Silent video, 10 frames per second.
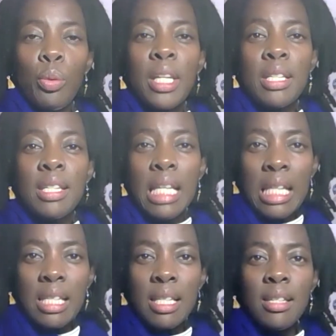we can see
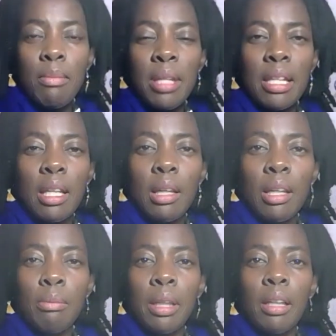this as something that
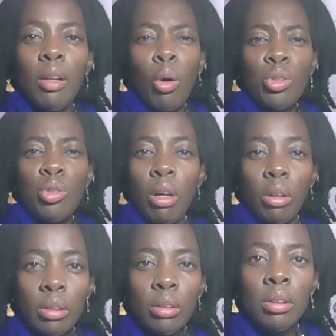can be a long
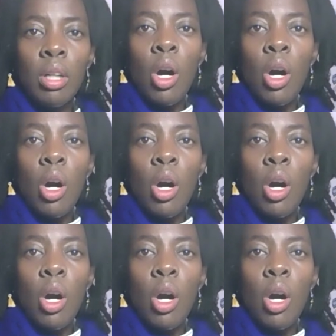struggle,